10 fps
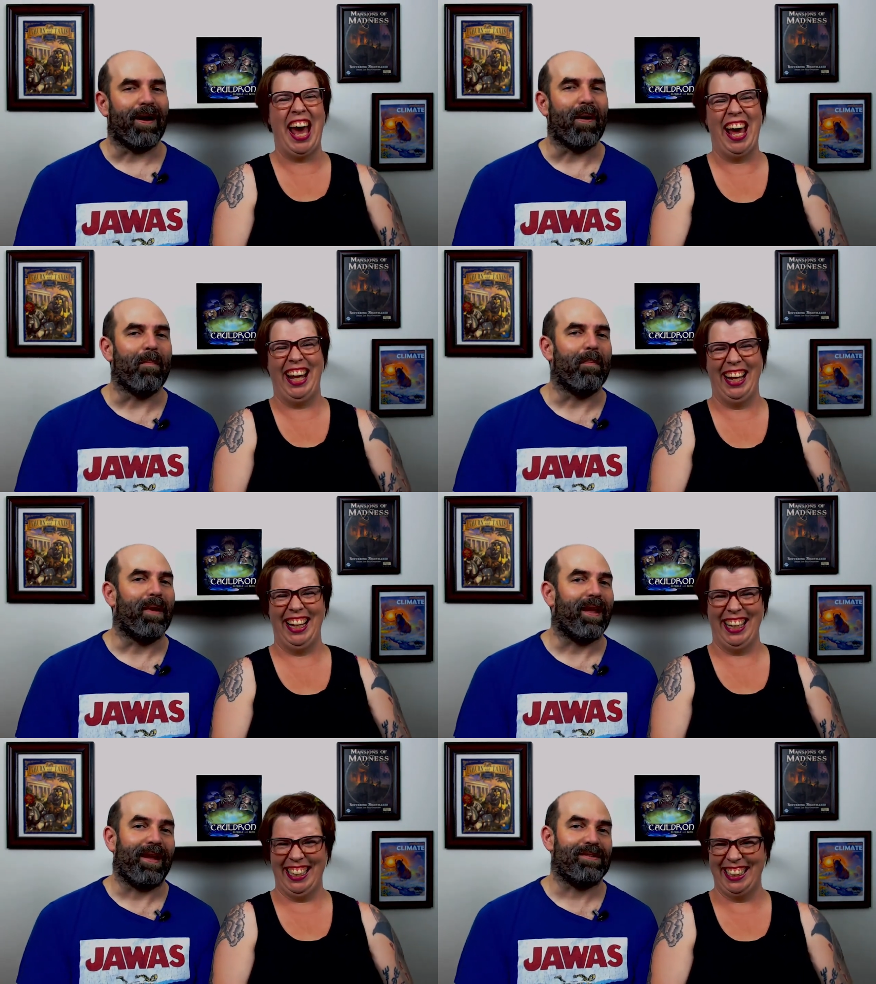
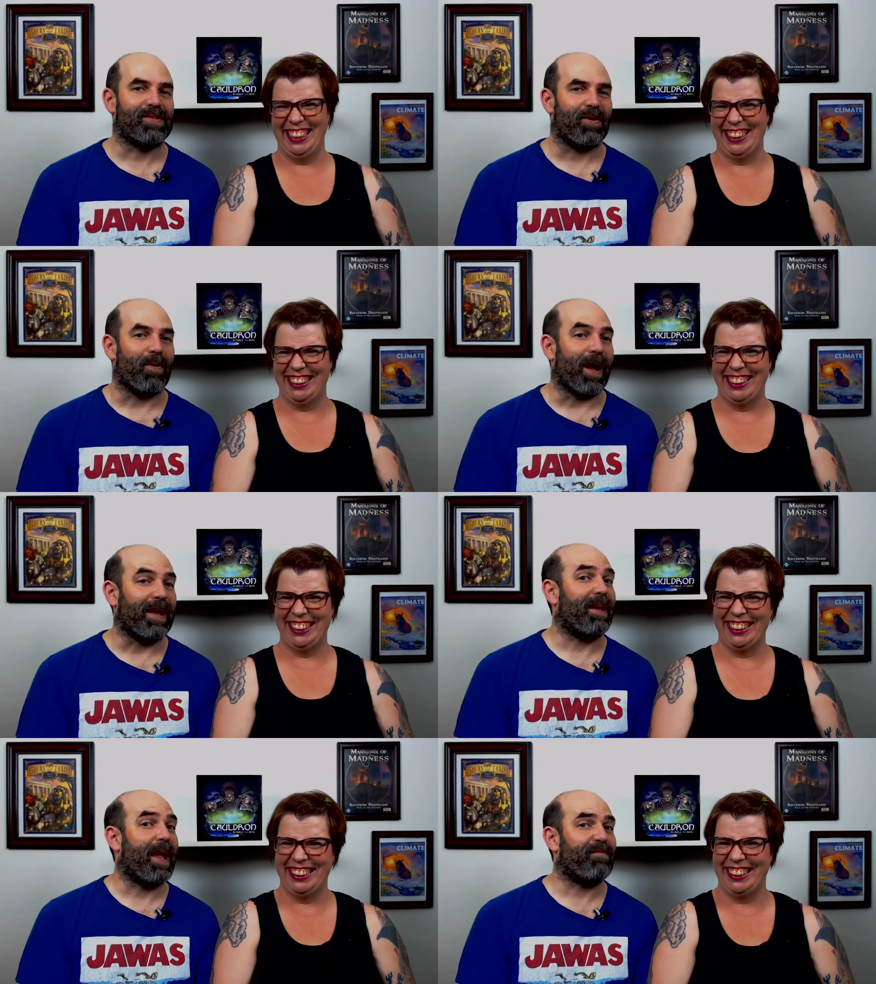Speaker 1: um, and
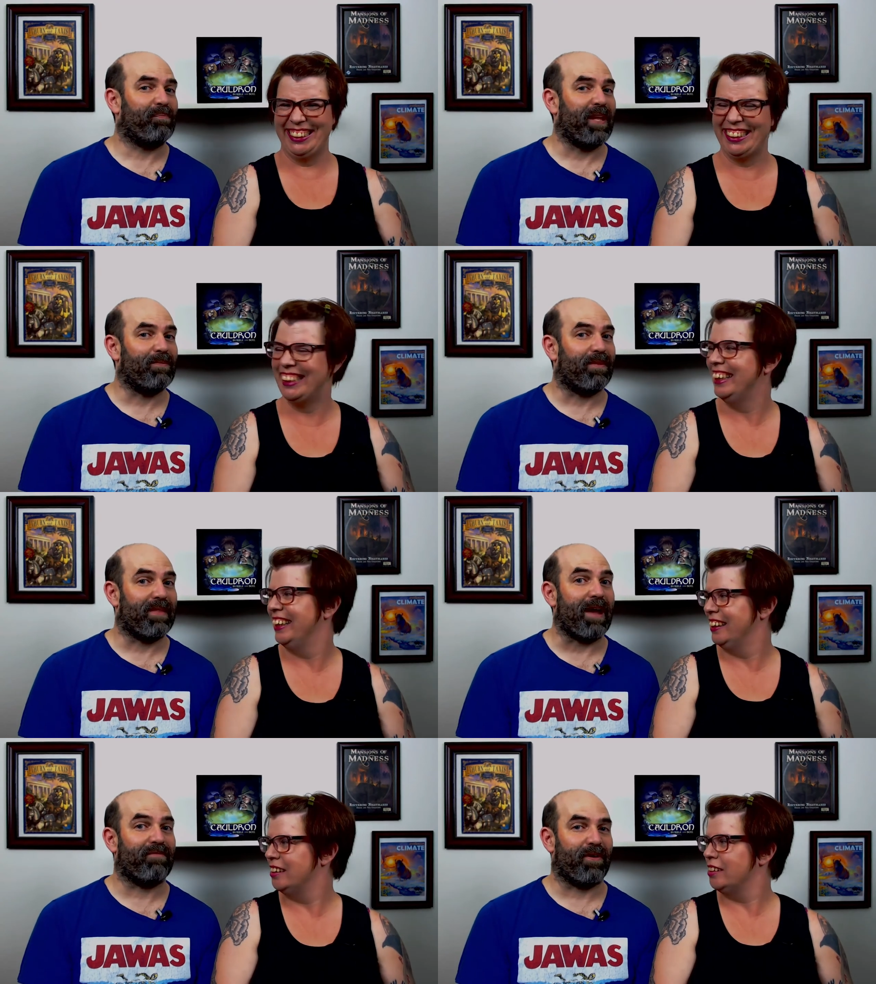so I d- haven't
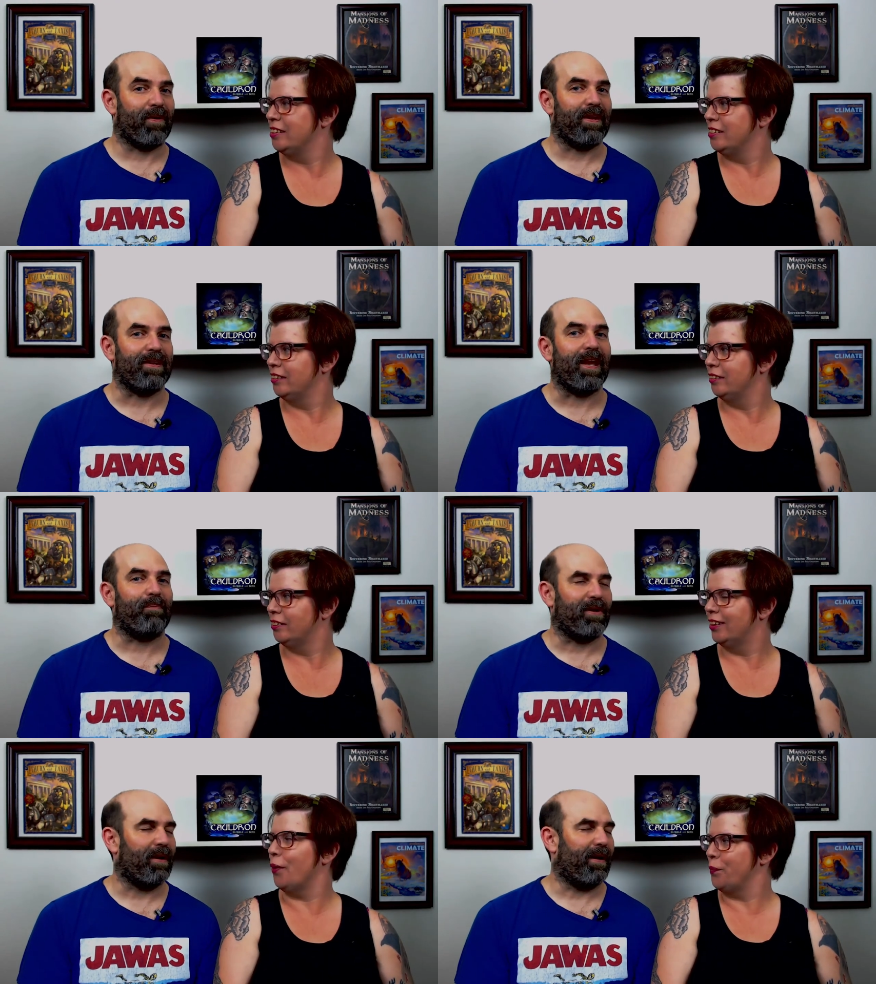played with that
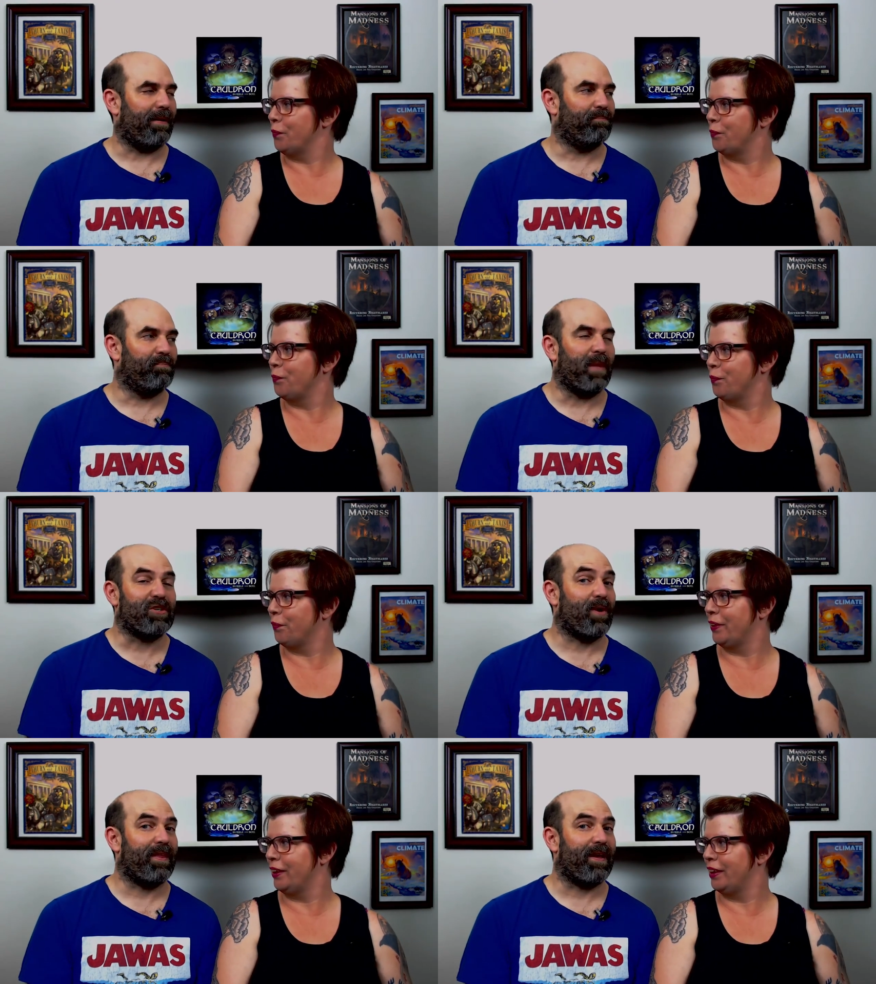variant yet, but I, I
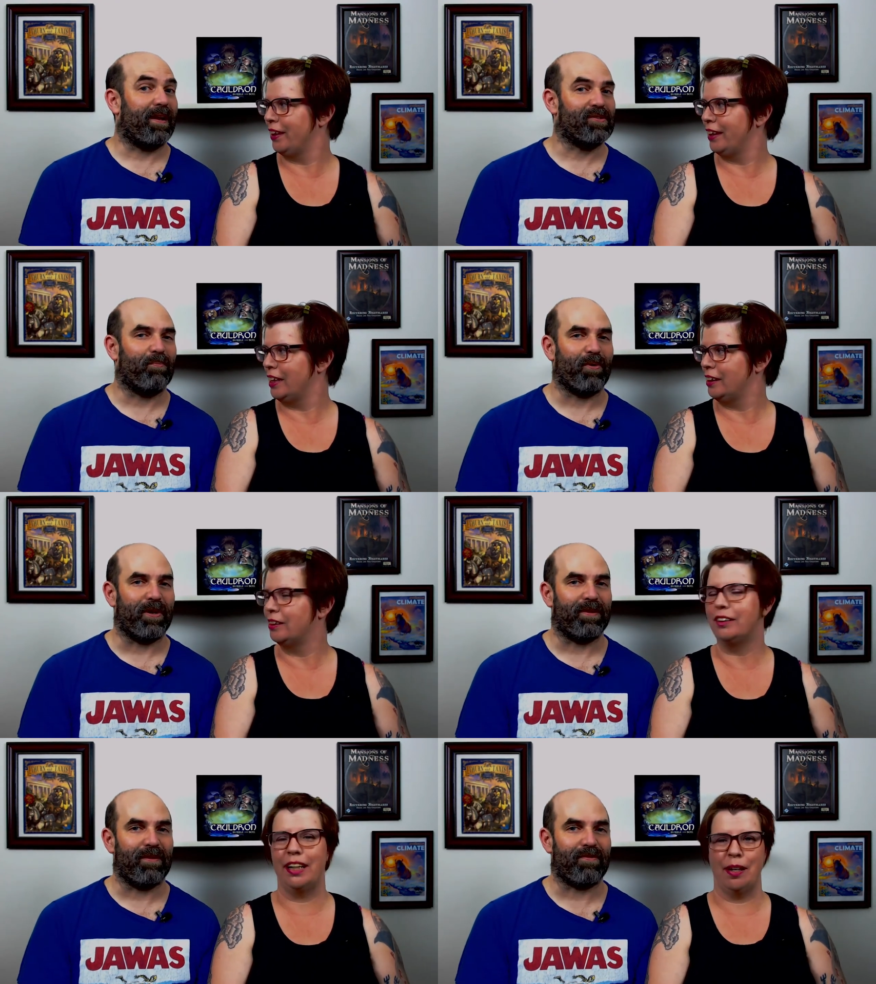might try that at
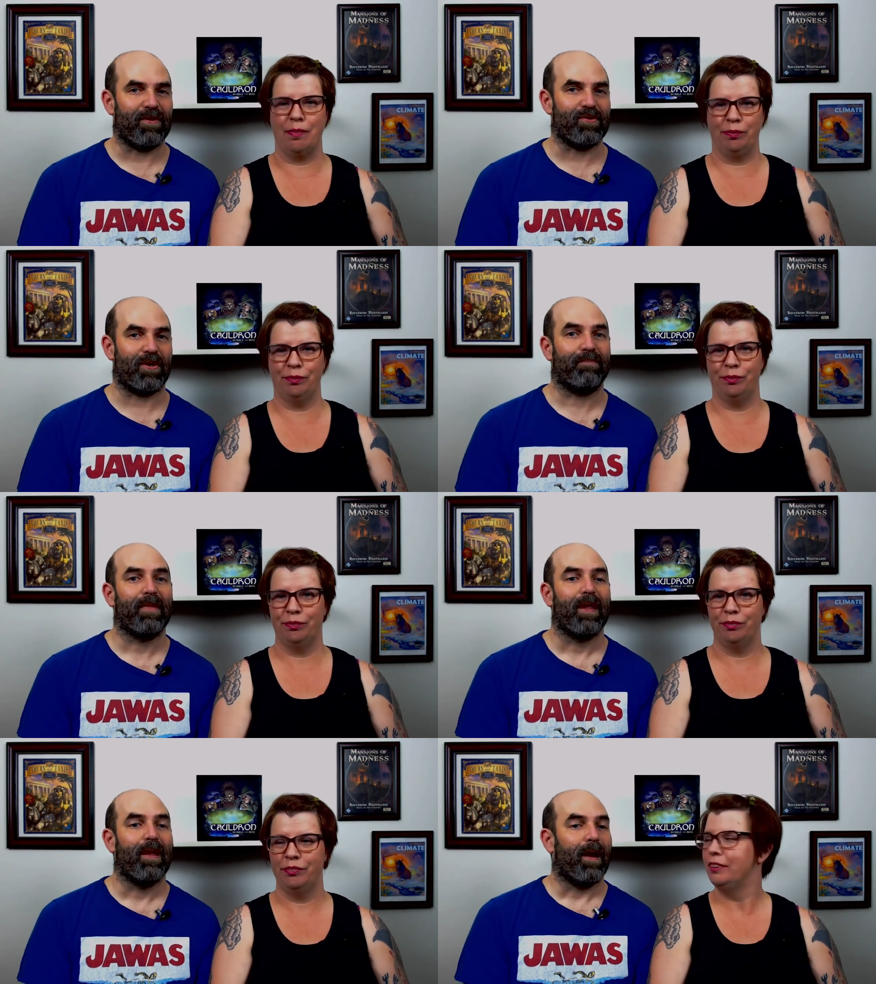some point in the
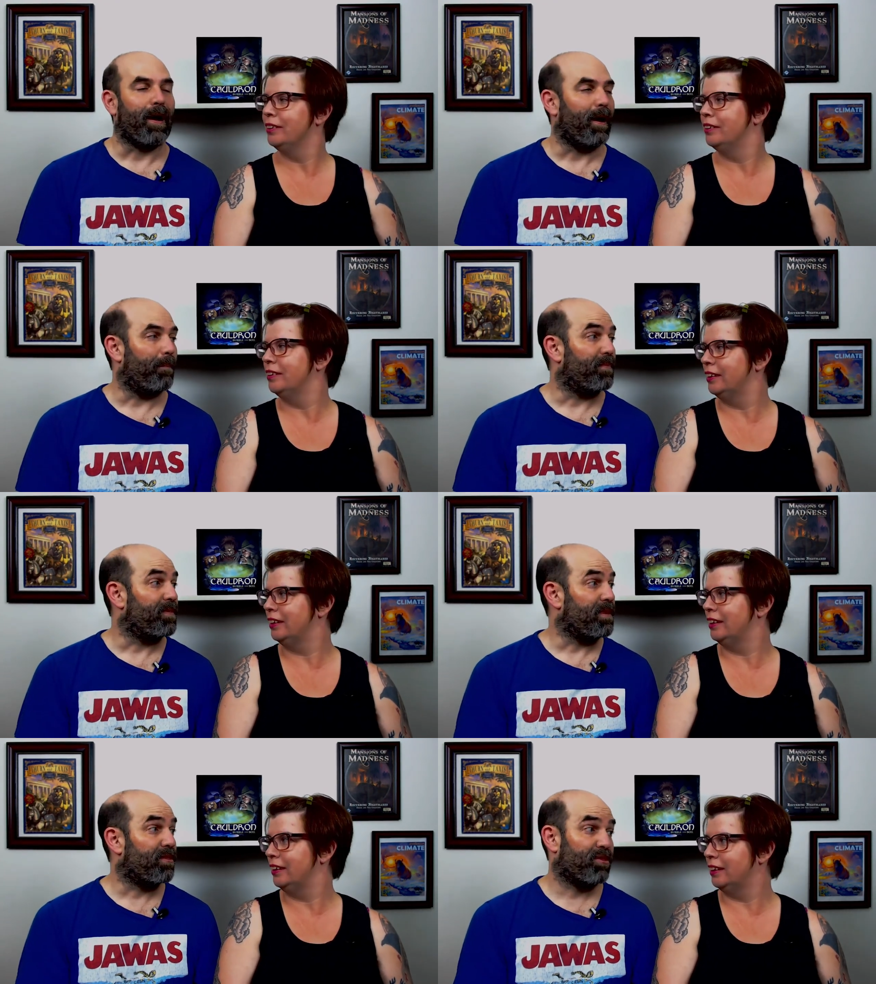future.
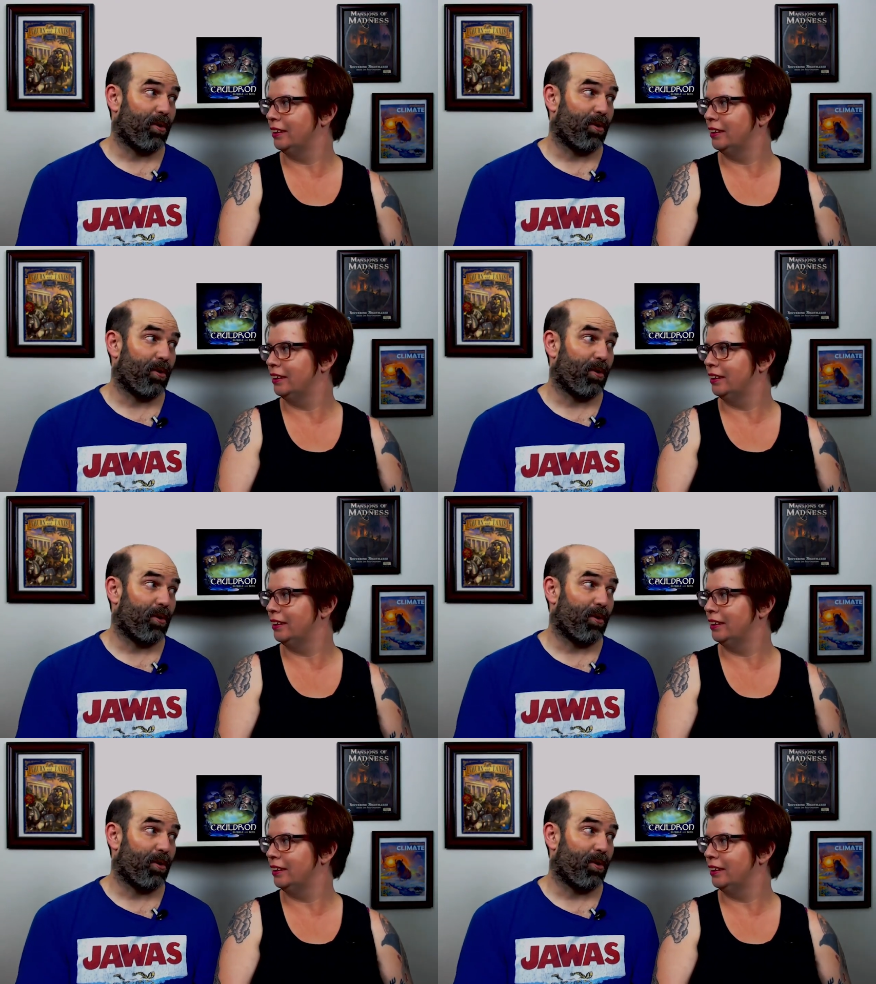Um, the